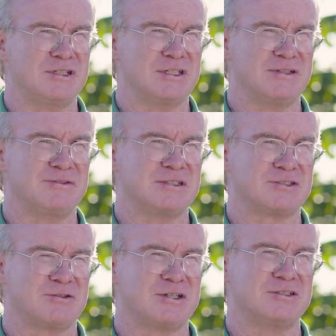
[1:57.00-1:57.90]
deleafing
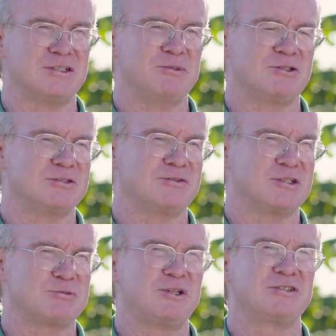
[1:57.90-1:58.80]
strategy, because if
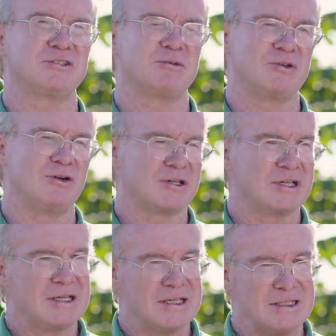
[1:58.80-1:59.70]
there's pressure in the block,
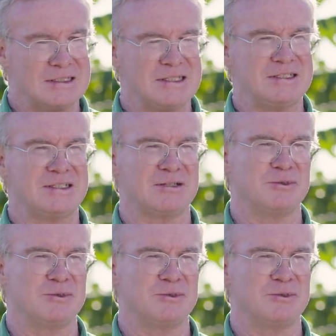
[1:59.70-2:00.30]
you need to get